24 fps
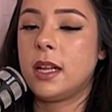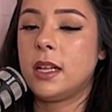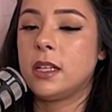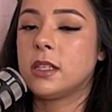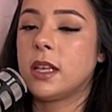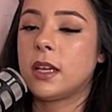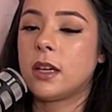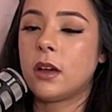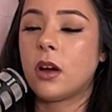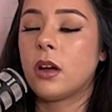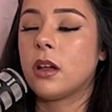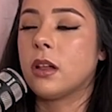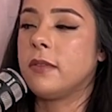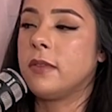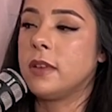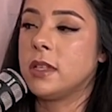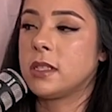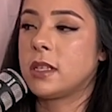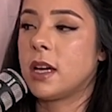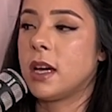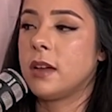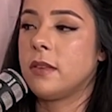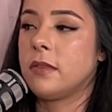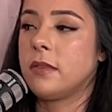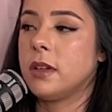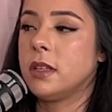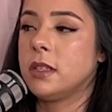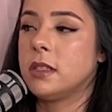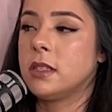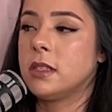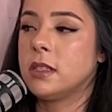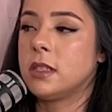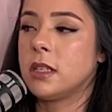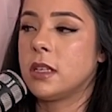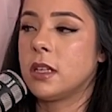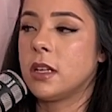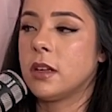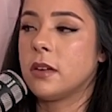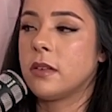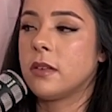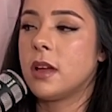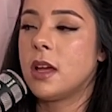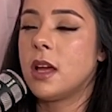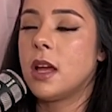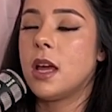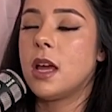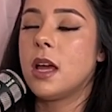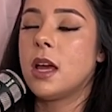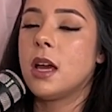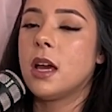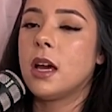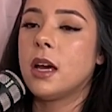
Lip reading: it's like all of his guy friends, you know?